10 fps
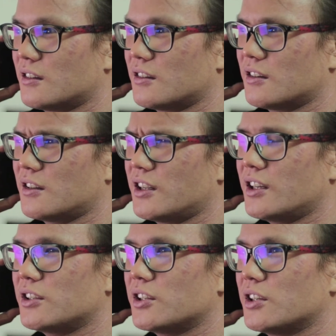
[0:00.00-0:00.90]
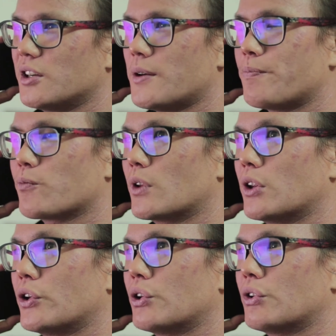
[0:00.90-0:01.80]
The
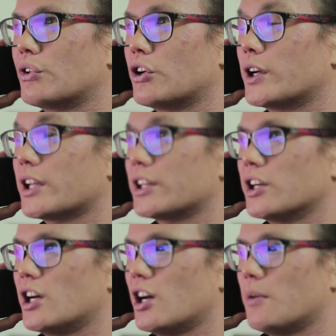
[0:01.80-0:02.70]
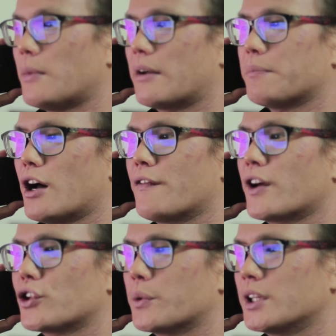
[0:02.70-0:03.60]
one at the ma fa in the